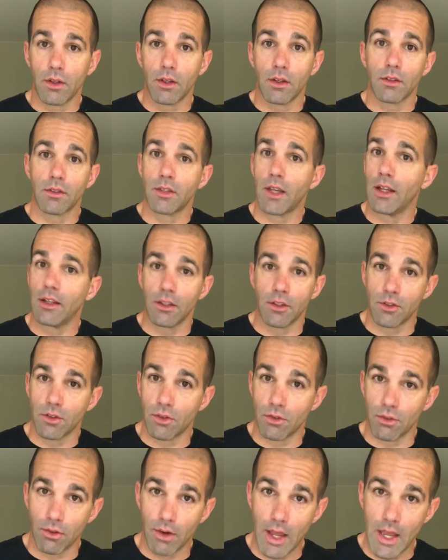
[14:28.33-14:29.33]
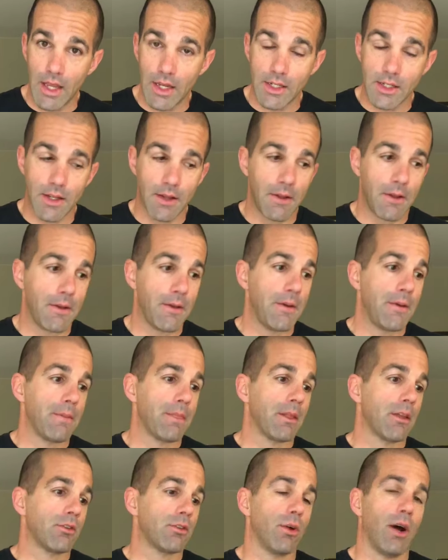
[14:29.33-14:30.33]
Scaling's great.
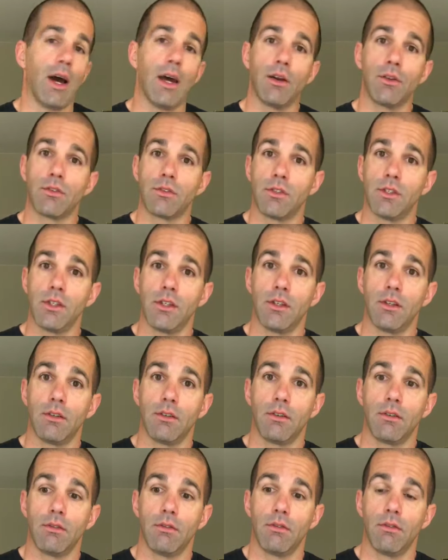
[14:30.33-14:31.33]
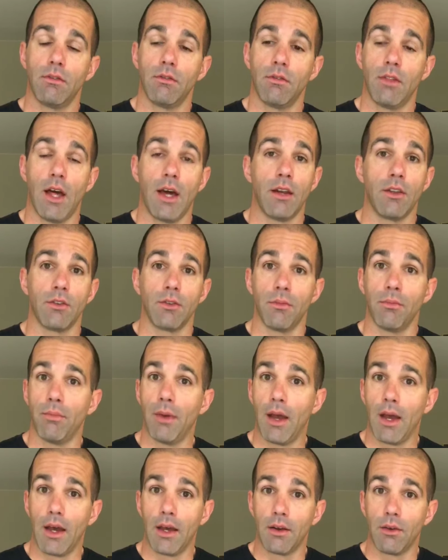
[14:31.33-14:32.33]
So I don't see that as a
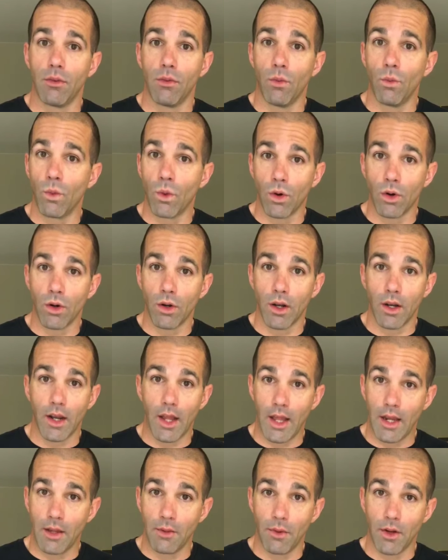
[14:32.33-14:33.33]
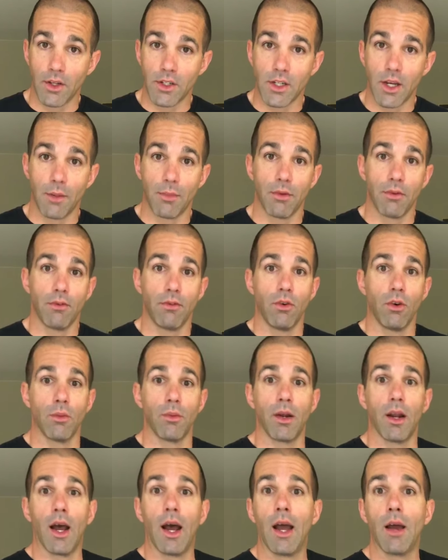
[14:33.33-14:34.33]
bad word in any way, shape, or form.
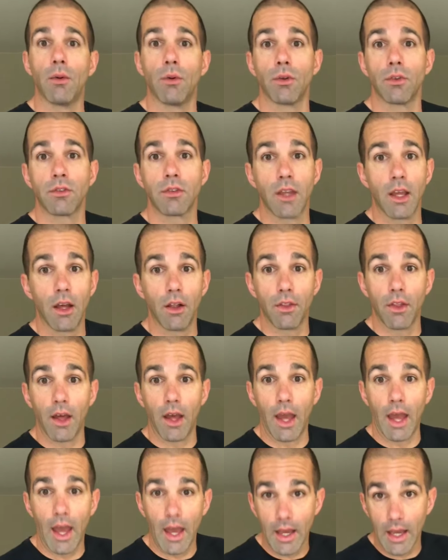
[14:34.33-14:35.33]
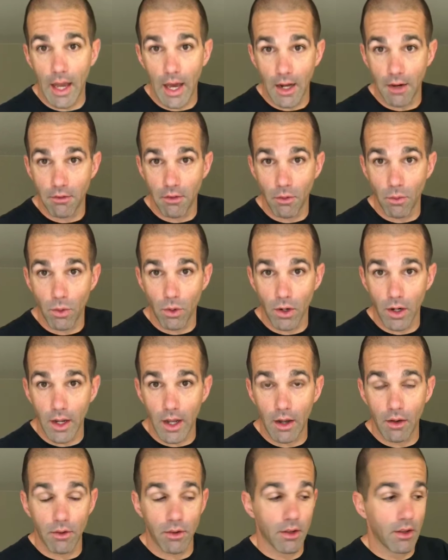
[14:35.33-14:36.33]
And I will scale the heck out of a
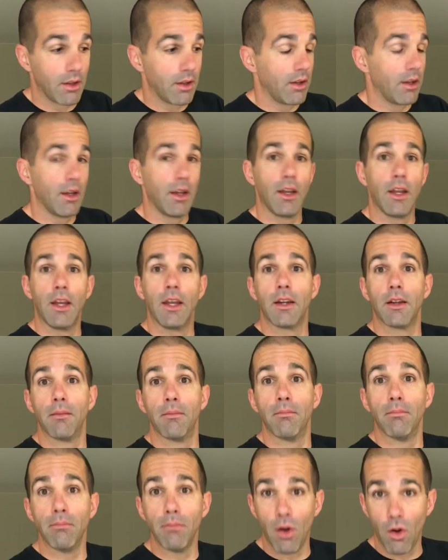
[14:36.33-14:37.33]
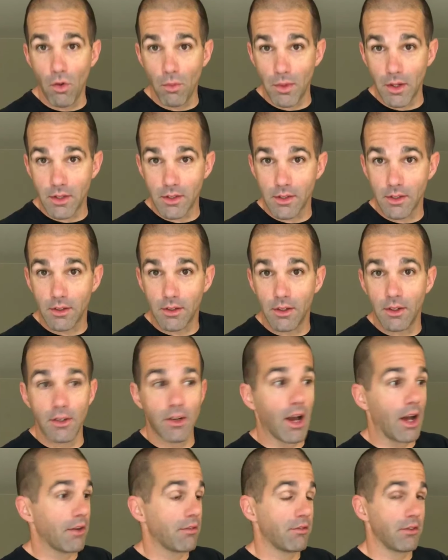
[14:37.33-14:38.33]
workout in a moment,
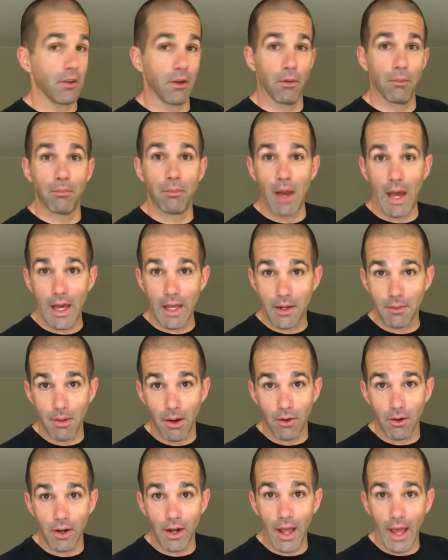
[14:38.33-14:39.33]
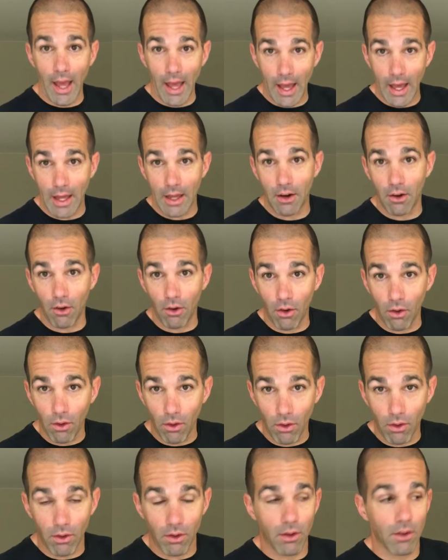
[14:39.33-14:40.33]
not feel bad about it at
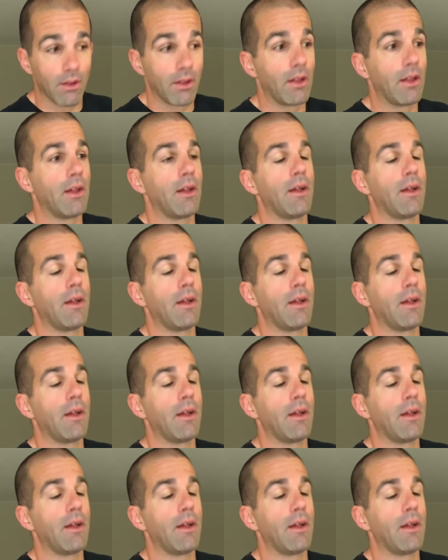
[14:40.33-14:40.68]
all.